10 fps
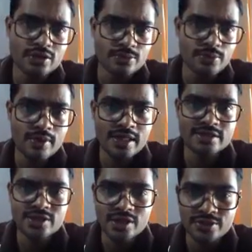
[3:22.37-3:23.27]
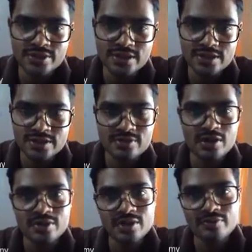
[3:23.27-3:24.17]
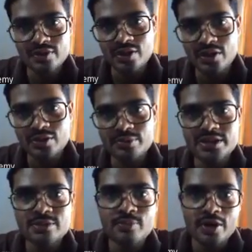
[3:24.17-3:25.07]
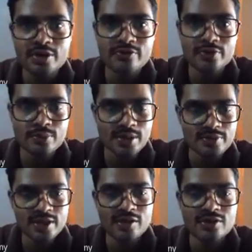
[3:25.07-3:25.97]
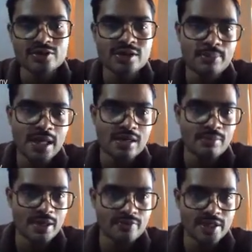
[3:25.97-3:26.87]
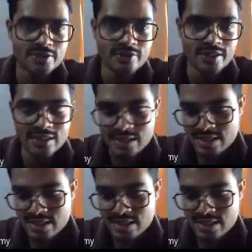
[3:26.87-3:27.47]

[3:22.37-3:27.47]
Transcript: are also providing solutions, not only for the automation point of view, but we are also in the panel manufacturing.